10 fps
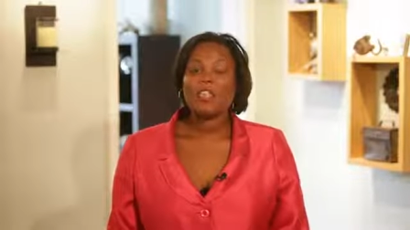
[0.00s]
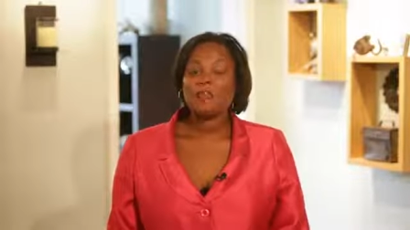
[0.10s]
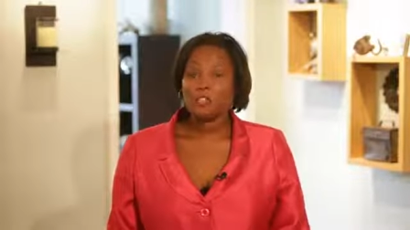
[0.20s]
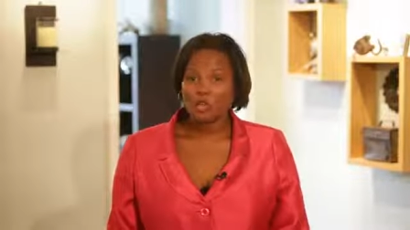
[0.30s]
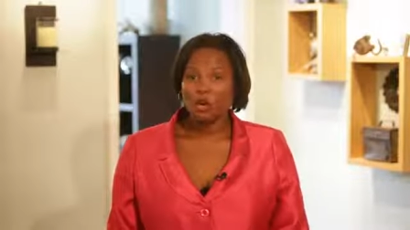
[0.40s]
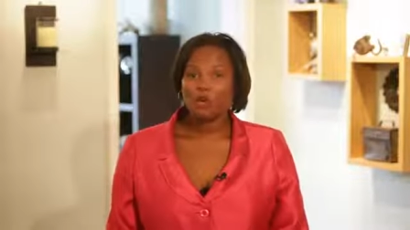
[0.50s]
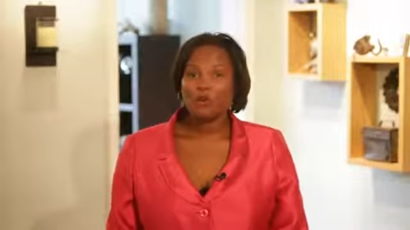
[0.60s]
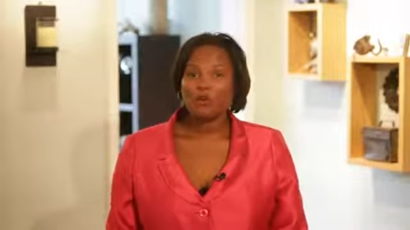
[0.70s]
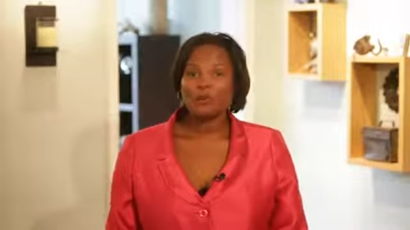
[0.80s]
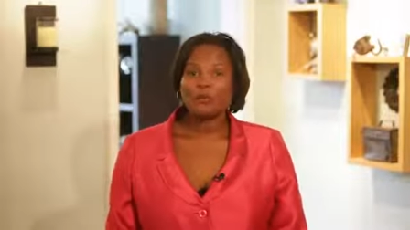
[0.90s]
the Fraternal
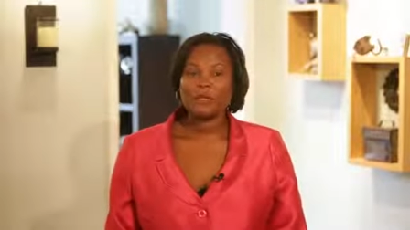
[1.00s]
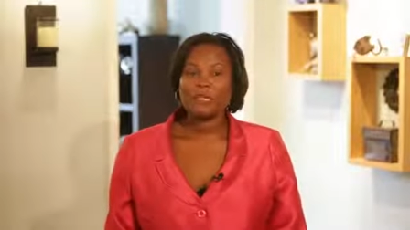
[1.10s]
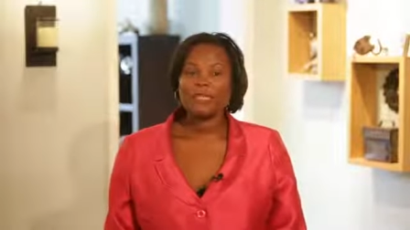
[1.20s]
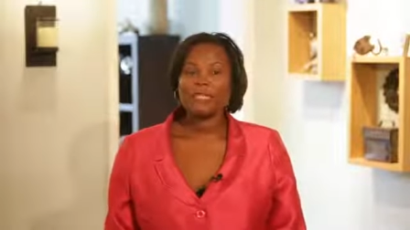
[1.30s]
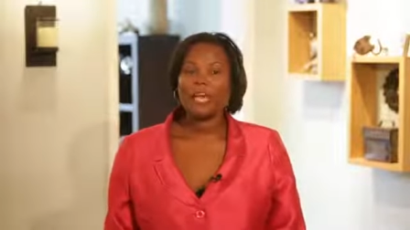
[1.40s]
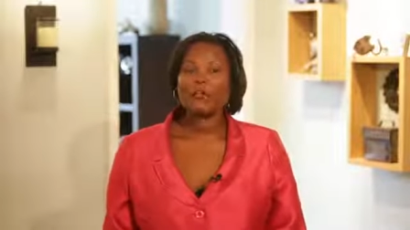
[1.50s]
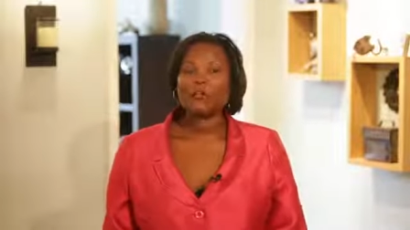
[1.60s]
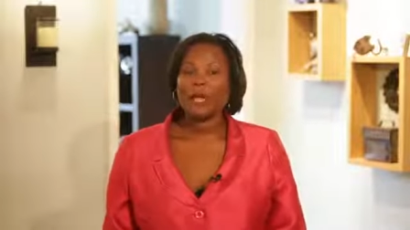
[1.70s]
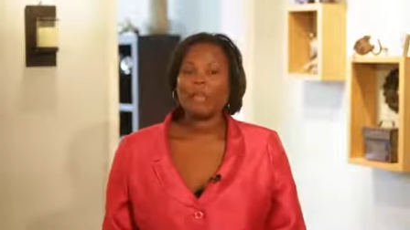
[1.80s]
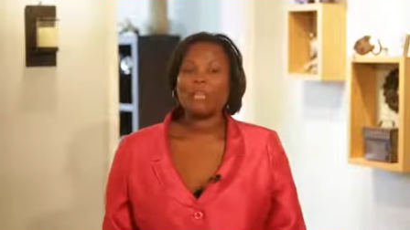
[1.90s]
Order of Police
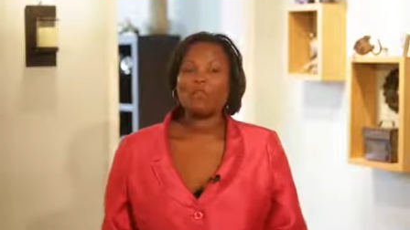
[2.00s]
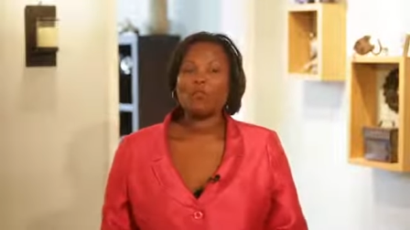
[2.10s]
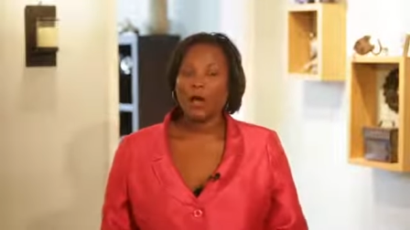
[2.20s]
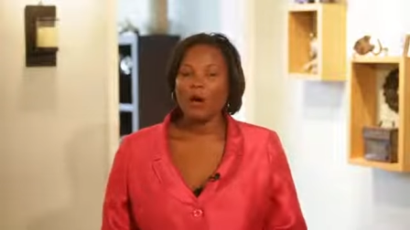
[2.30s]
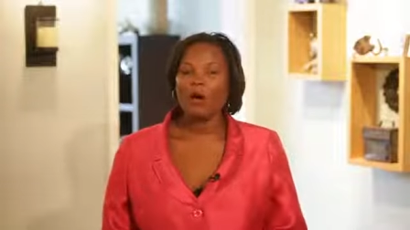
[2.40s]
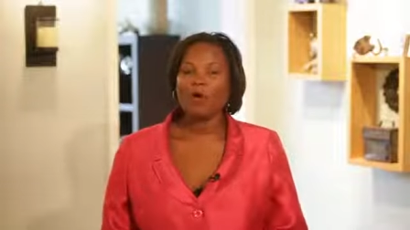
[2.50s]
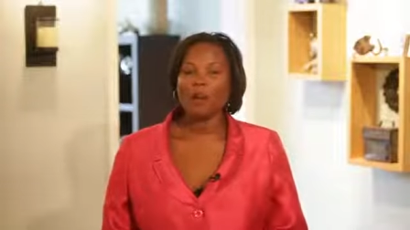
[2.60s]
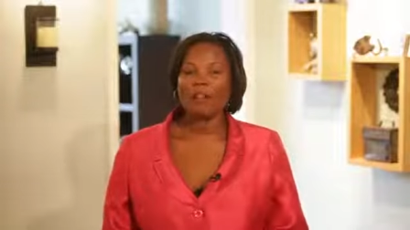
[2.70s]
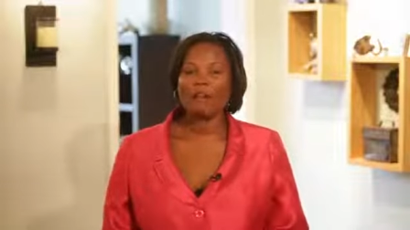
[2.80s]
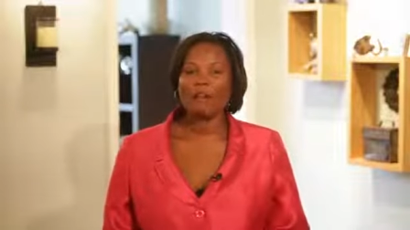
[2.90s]
and rating of well
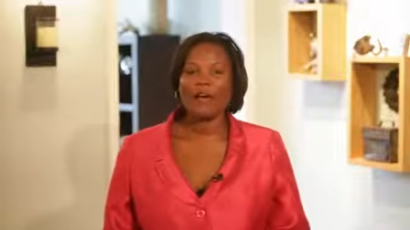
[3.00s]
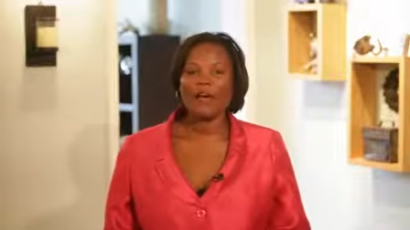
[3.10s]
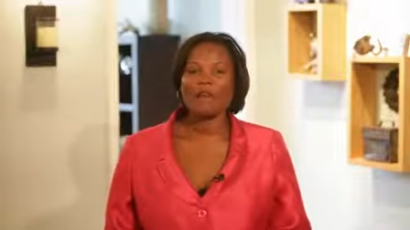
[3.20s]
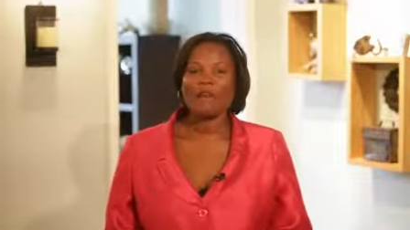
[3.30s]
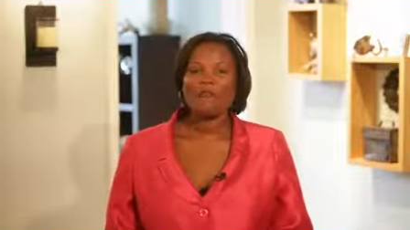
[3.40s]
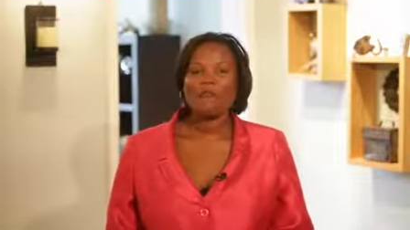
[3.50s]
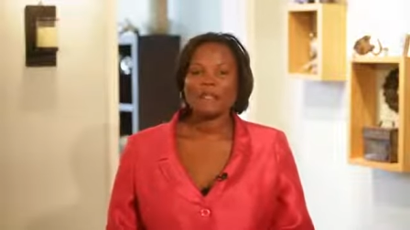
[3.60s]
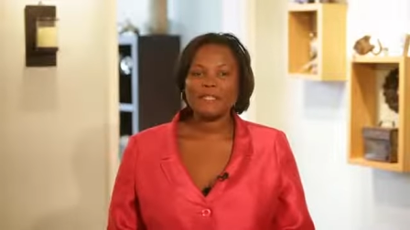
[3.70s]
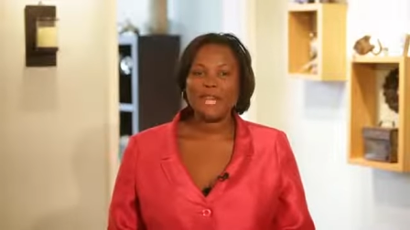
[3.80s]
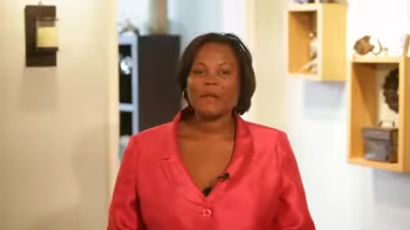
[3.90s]
qualified from
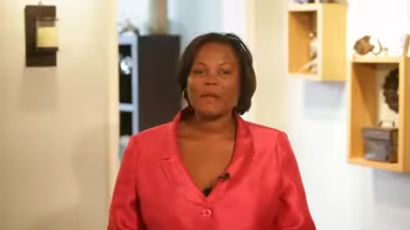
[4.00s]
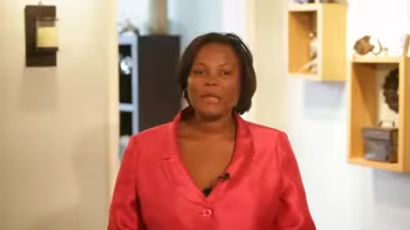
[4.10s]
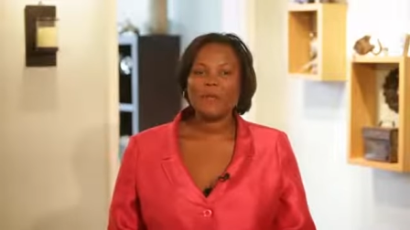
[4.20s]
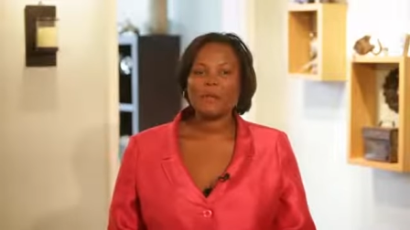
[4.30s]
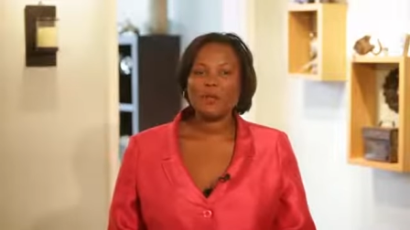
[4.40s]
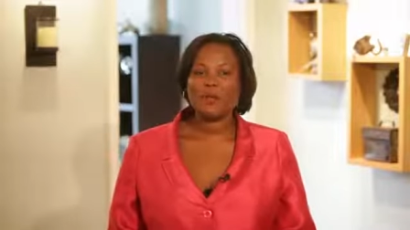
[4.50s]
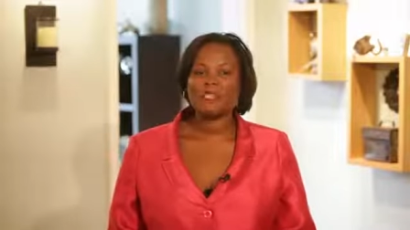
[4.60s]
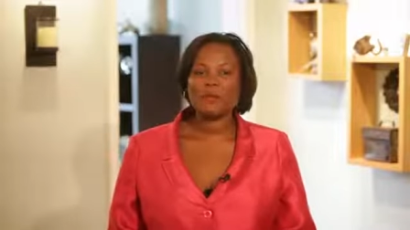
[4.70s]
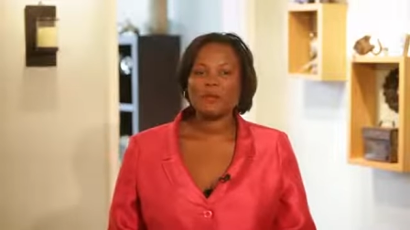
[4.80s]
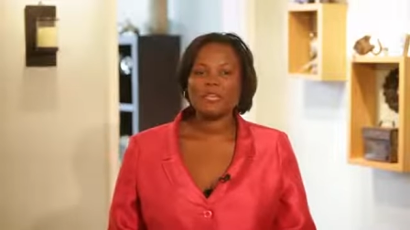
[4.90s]
the Delaware County Bar
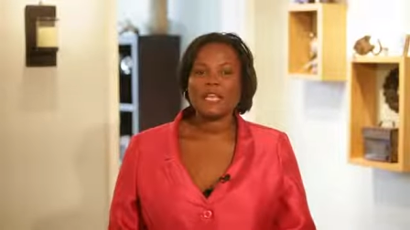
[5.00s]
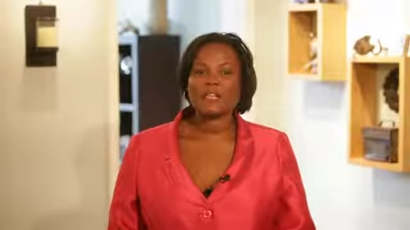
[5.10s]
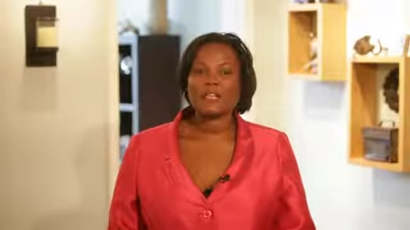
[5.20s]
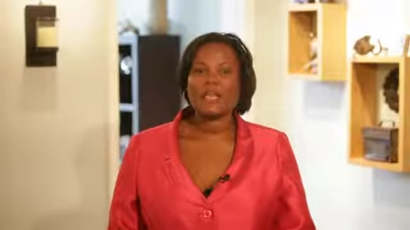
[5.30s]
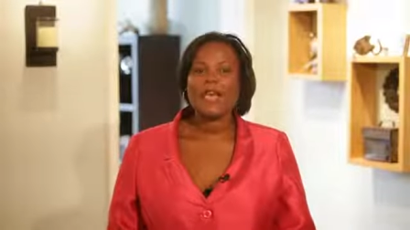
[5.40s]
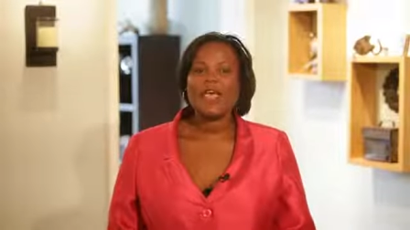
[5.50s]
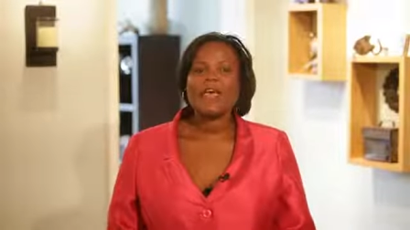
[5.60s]
Association,